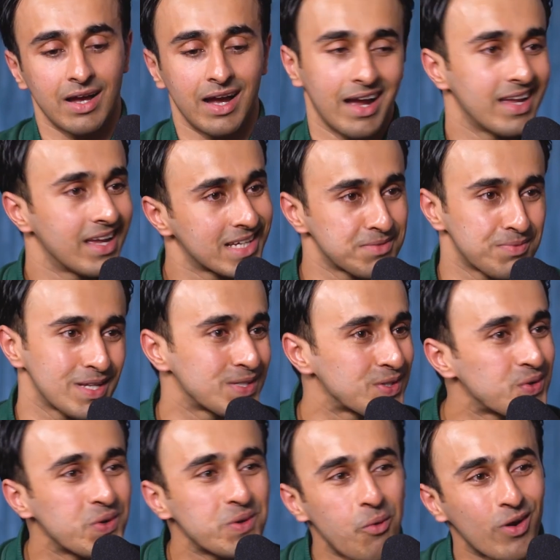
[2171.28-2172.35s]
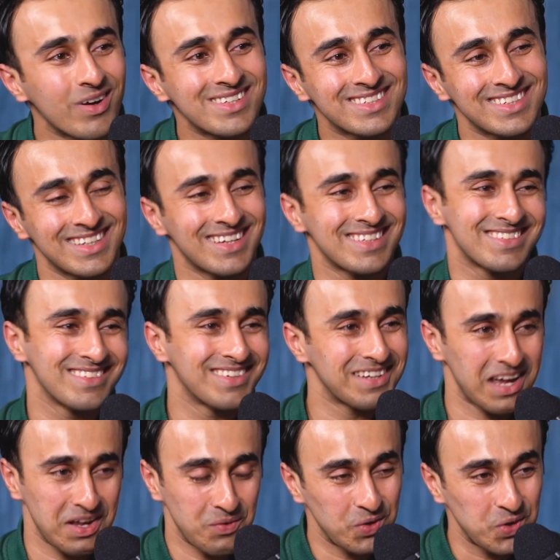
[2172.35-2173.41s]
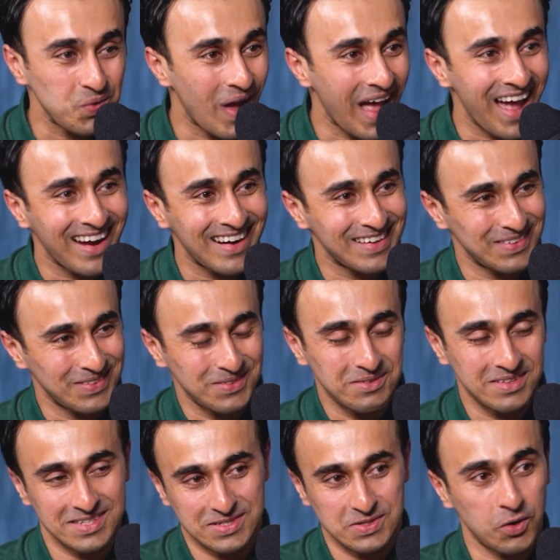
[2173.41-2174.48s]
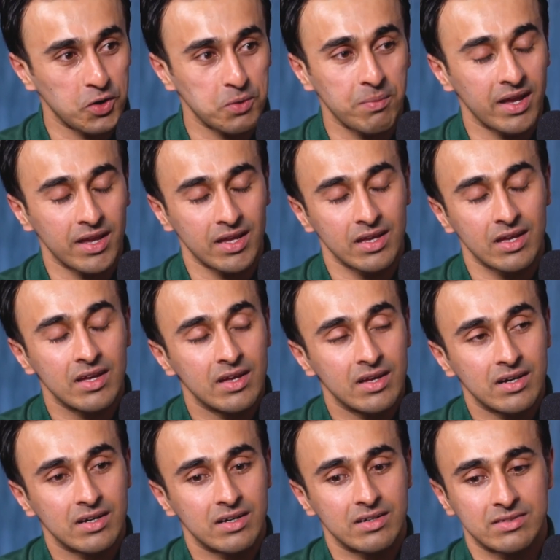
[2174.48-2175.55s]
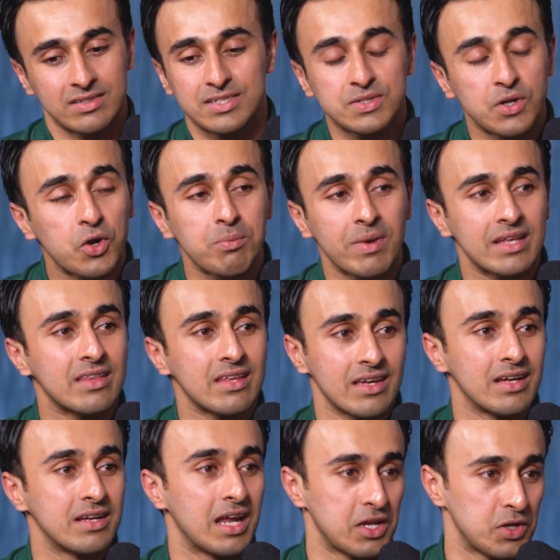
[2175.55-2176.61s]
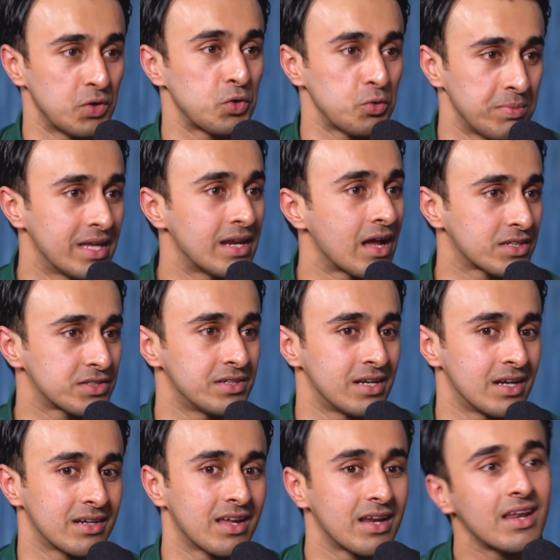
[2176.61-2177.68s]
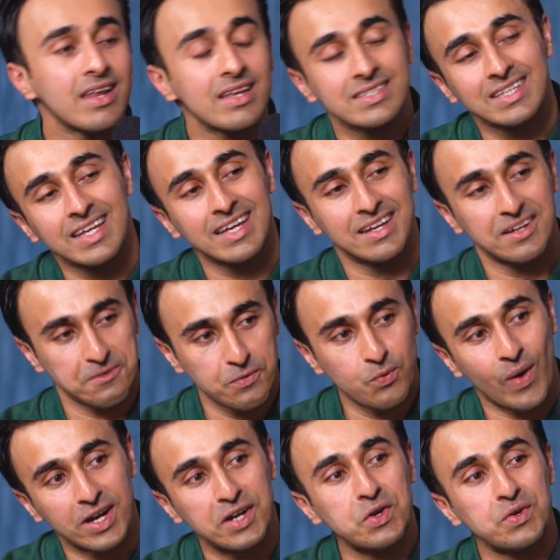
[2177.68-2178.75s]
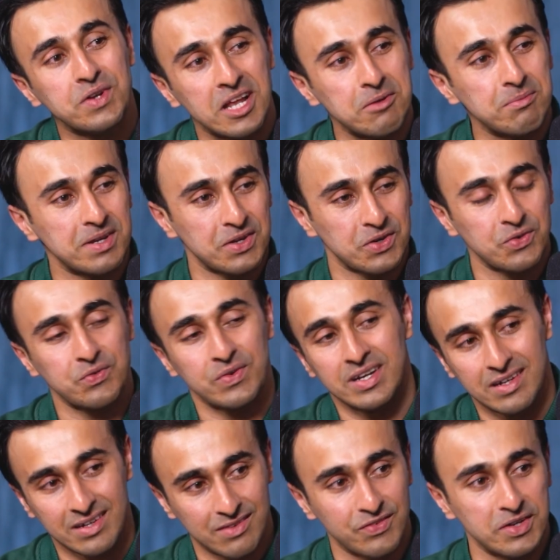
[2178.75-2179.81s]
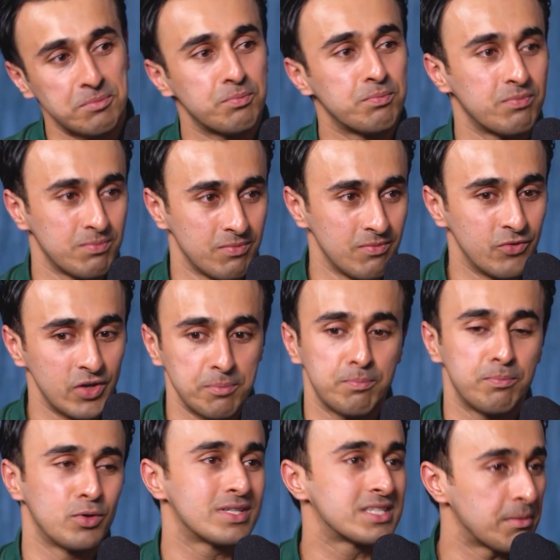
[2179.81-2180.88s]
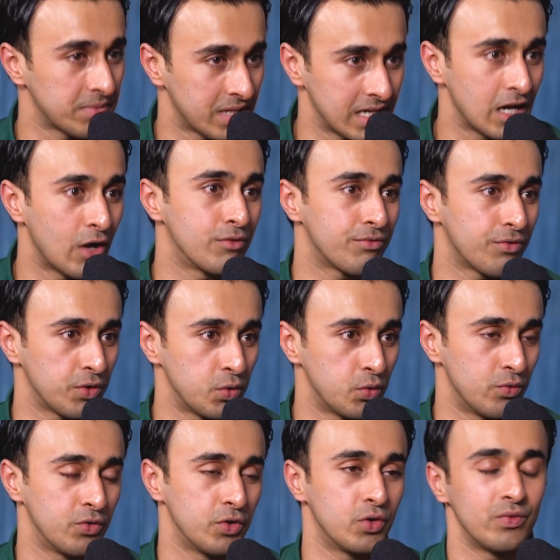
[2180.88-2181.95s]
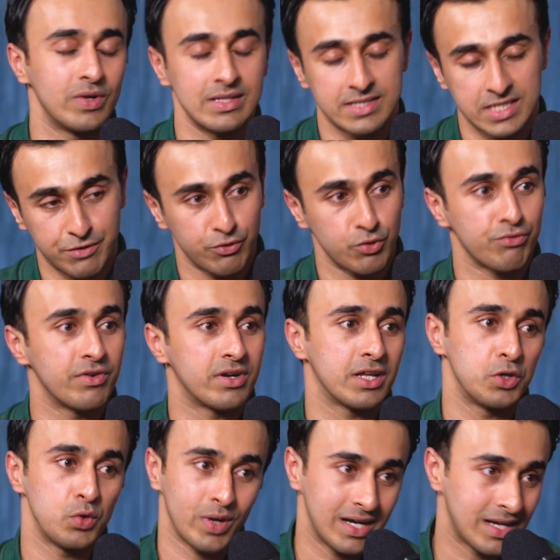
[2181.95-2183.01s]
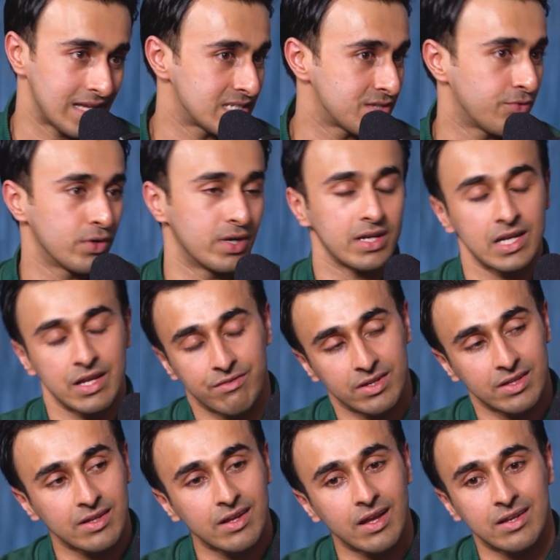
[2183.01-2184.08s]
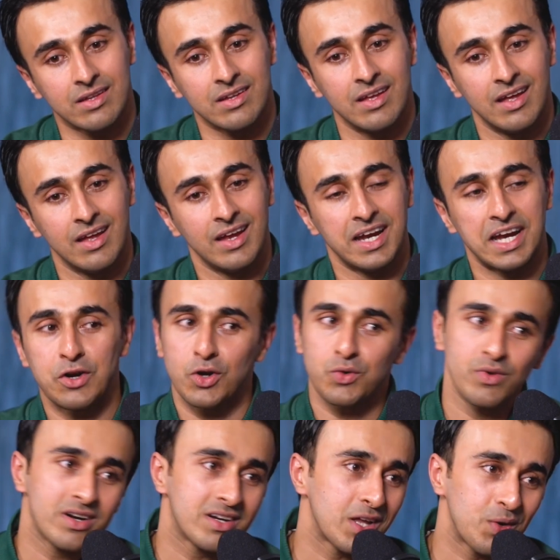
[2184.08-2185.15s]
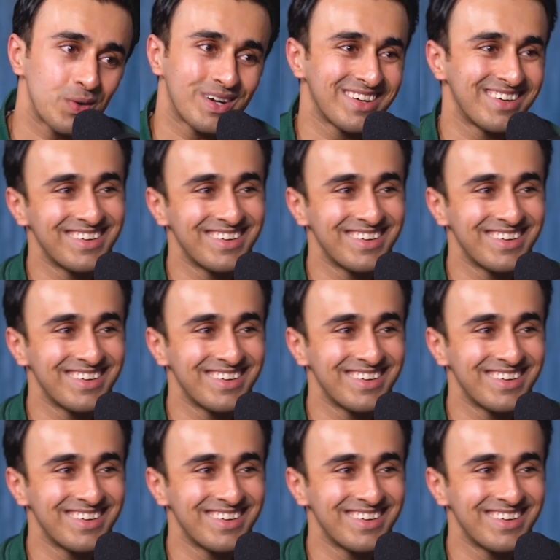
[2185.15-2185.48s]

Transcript: I expressed to him honestly that sir, I want to act. You know, this is not my. This is not my thing. Like, you know, to be an action director. And he's like, why don't you tell me? You know, we'll put something down for you, you know, we'll see if you fit in, you can test for it and everything. And it all worked out.